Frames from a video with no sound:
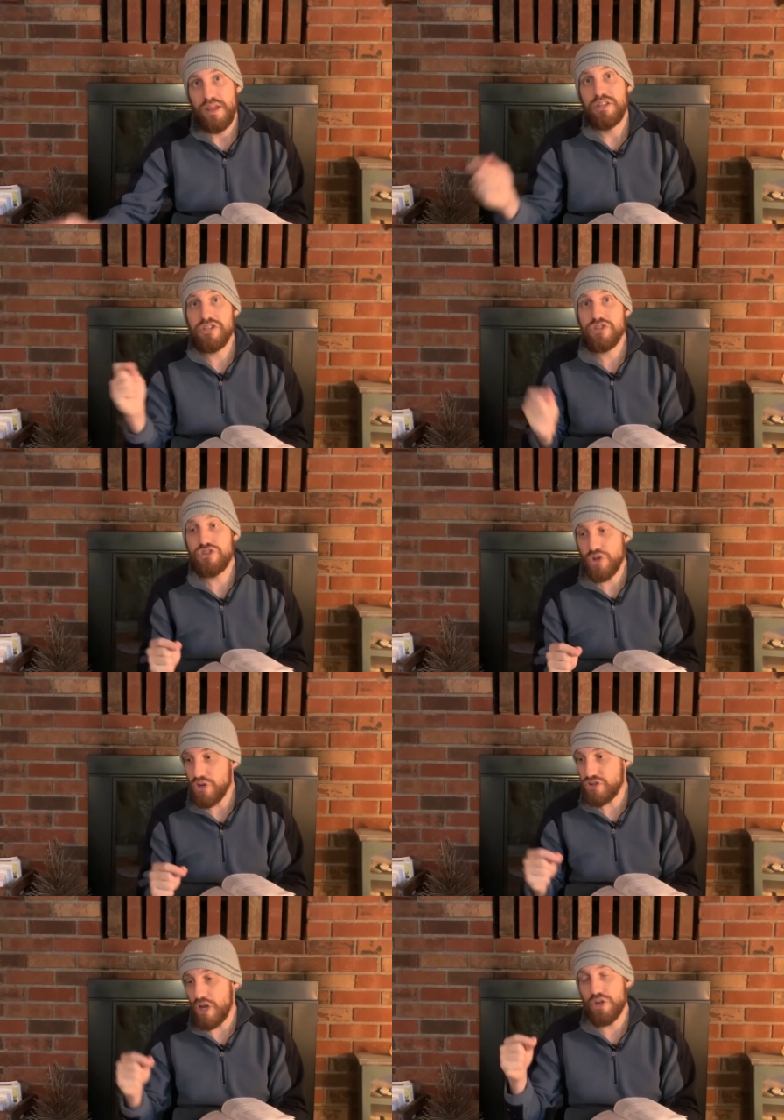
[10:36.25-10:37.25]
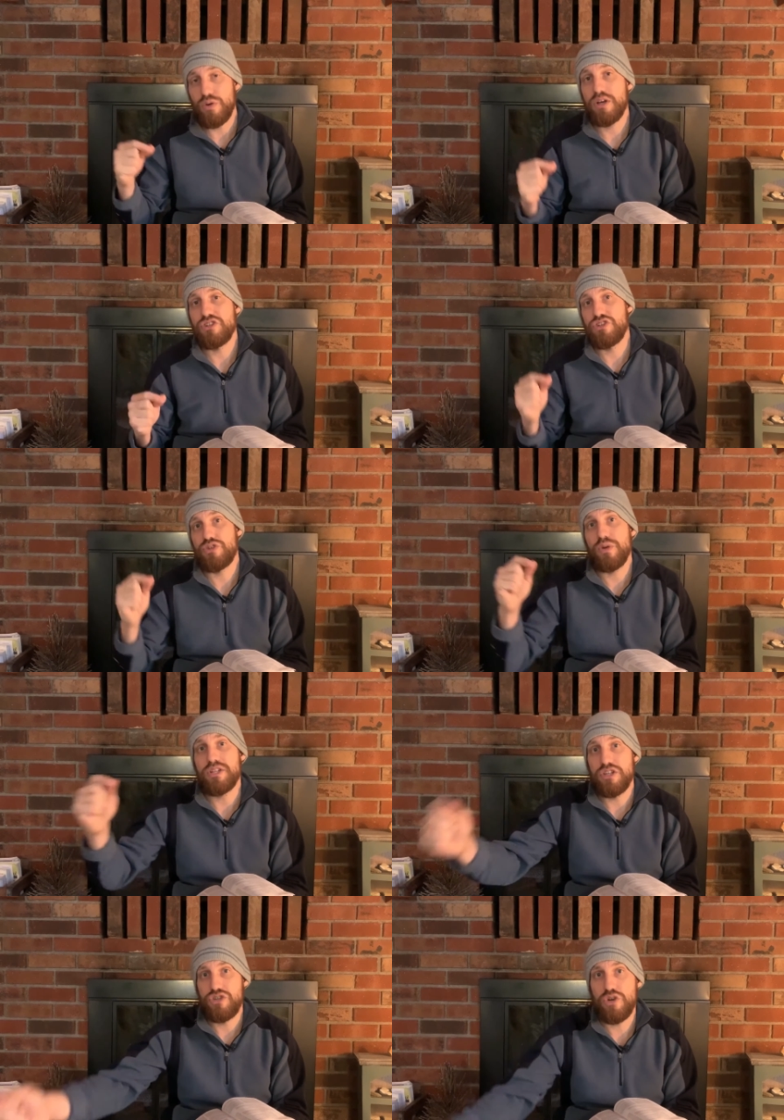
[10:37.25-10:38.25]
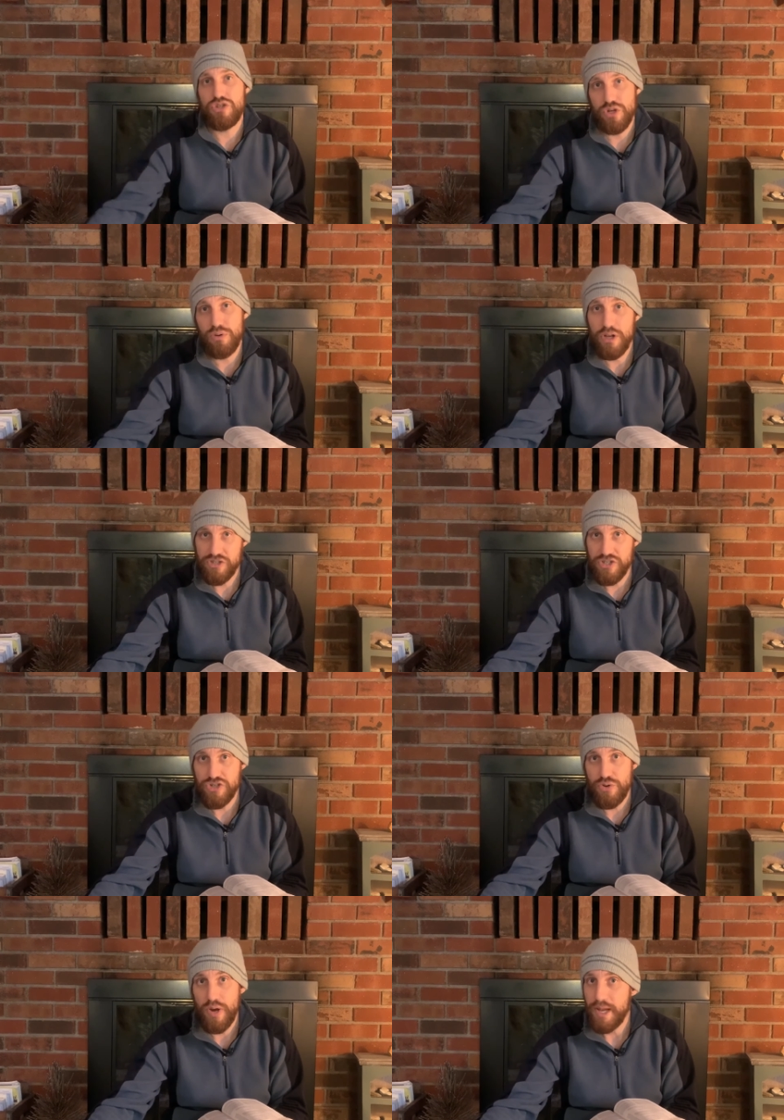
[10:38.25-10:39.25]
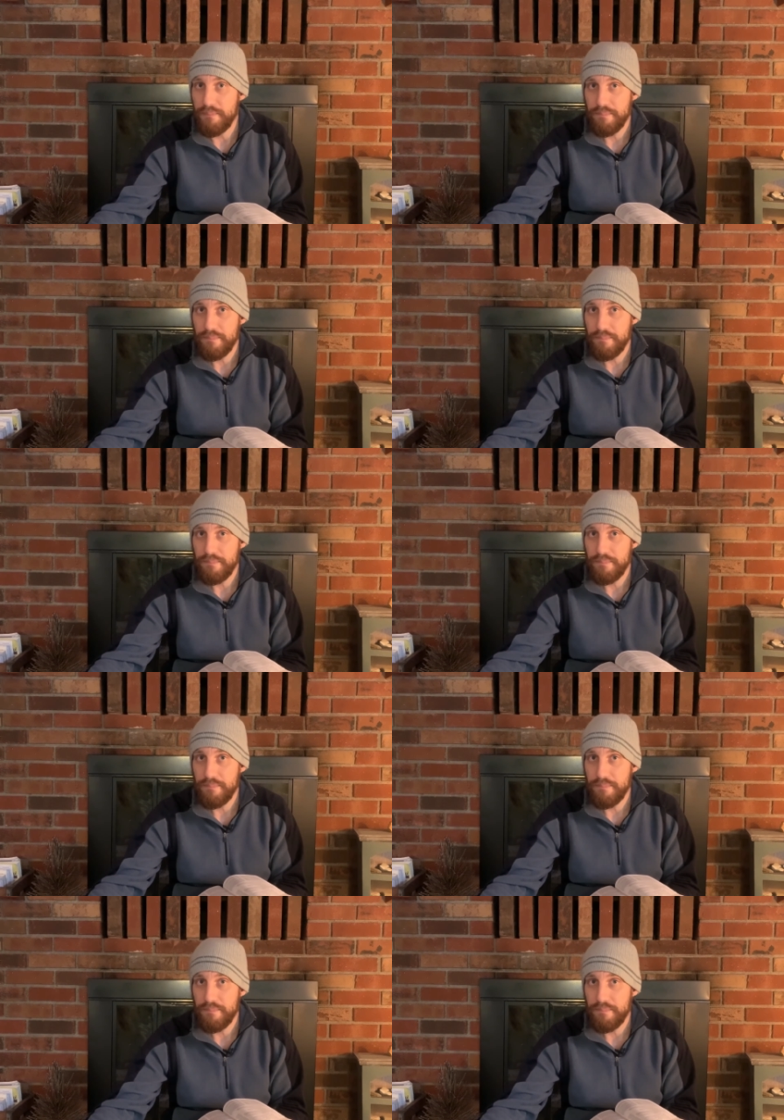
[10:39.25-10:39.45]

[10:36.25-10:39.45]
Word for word: This is church across the street to church across the street.